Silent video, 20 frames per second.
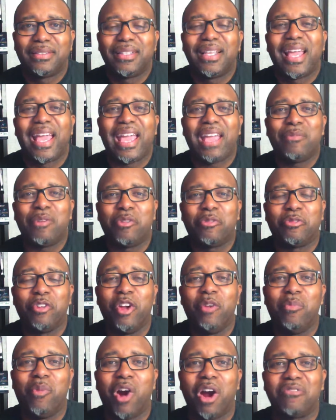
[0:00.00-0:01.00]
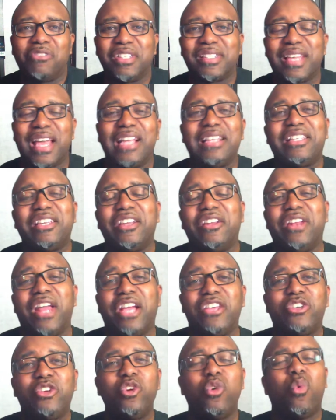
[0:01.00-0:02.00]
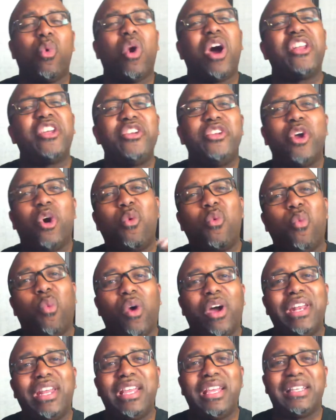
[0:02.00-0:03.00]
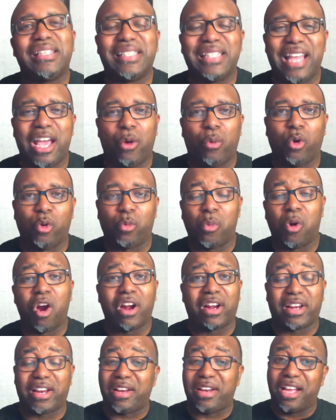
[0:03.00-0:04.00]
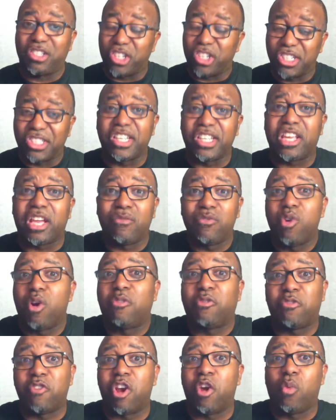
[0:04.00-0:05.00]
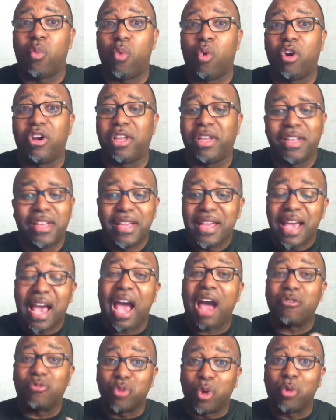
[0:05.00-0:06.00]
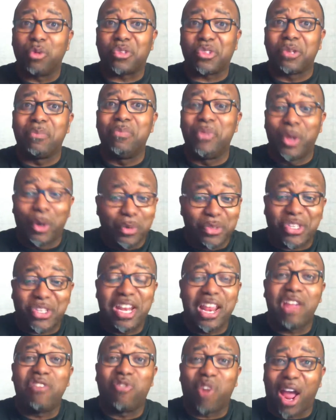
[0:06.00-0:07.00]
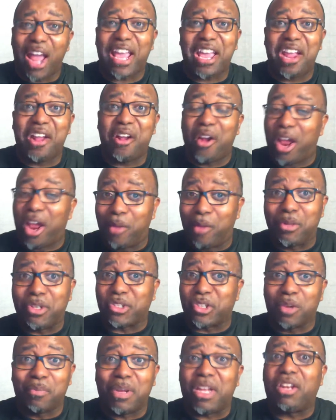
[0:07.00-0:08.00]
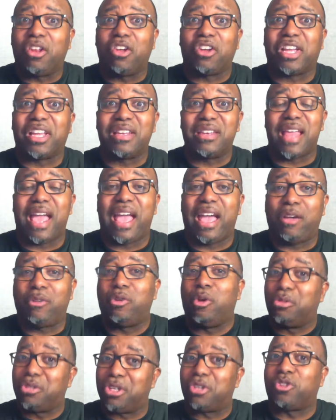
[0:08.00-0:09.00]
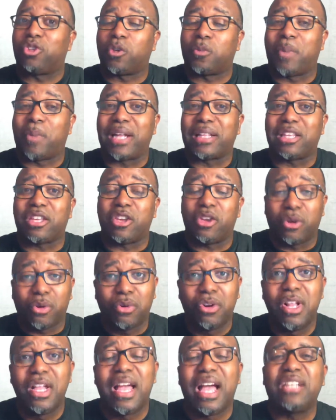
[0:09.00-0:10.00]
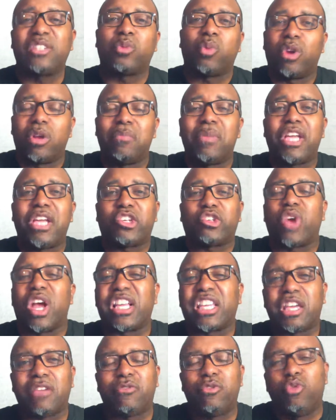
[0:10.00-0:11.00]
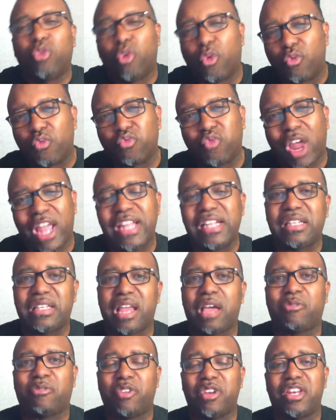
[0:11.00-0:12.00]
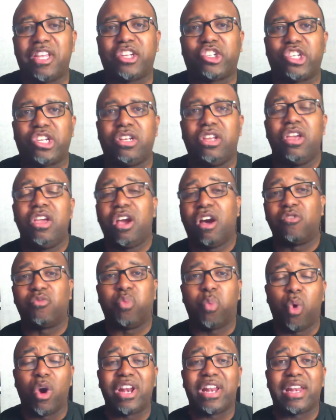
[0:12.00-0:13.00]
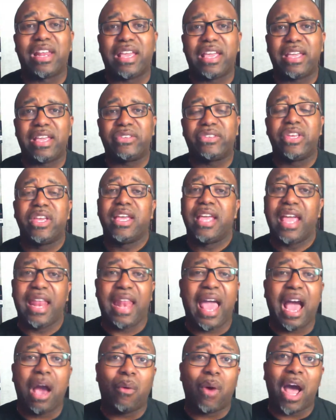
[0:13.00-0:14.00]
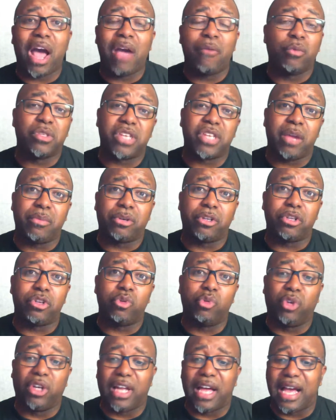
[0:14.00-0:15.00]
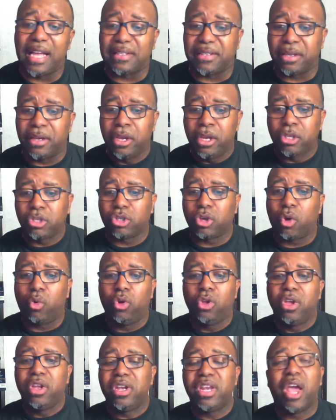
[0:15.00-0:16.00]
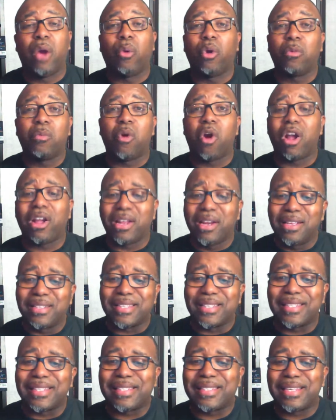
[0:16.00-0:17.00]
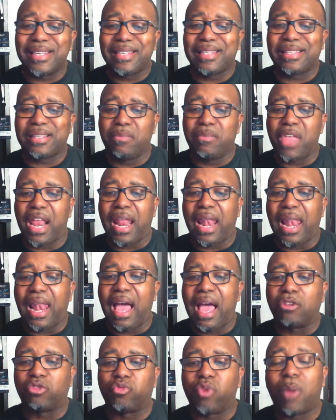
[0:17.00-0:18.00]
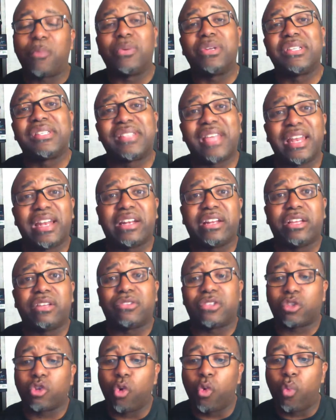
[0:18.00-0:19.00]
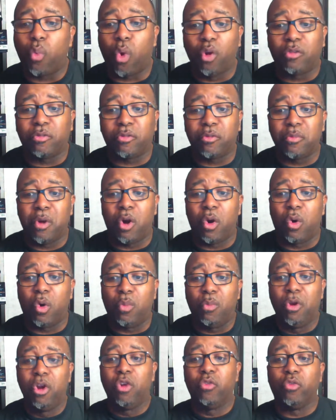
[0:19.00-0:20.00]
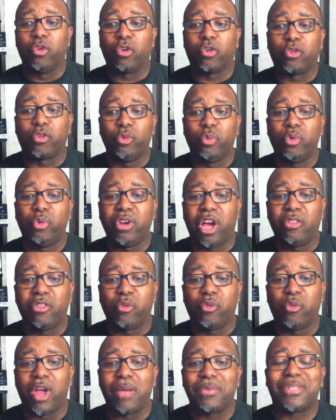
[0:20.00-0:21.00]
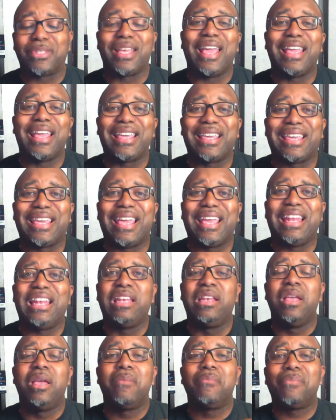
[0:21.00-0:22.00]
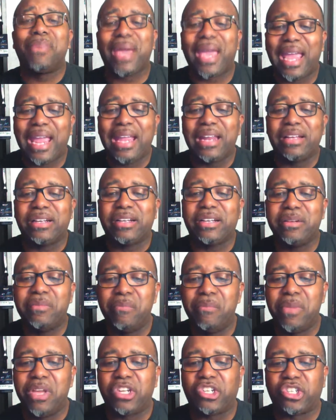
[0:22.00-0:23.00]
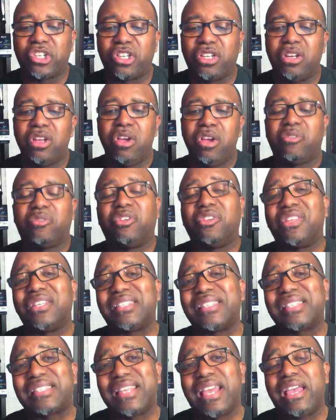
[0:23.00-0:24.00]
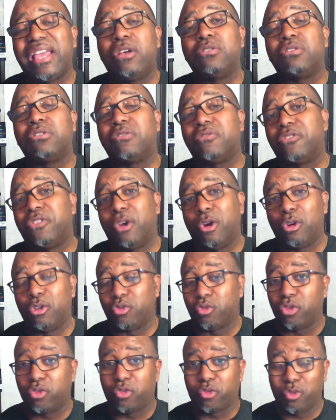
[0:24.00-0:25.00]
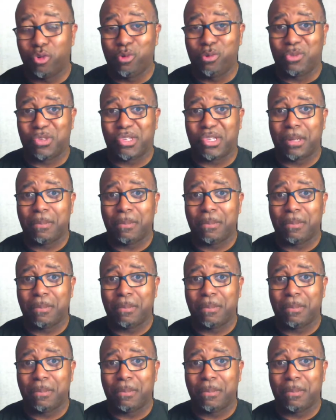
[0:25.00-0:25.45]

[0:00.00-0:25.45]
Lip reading: Hey, my friend Marvin Sykes here. Now, you want to know what is network marketing? Now, just to give you a fair warning, I wrote some notes and they right here, and I'm just going to be looking down. No disrespect to you. I just want to make sure I give you the right definition of what it is and how I was able to utilize it. So, network marketing is a system that allows representatives to work from home, recruiting other reps, and getting paid a commission for the sales of those recruits.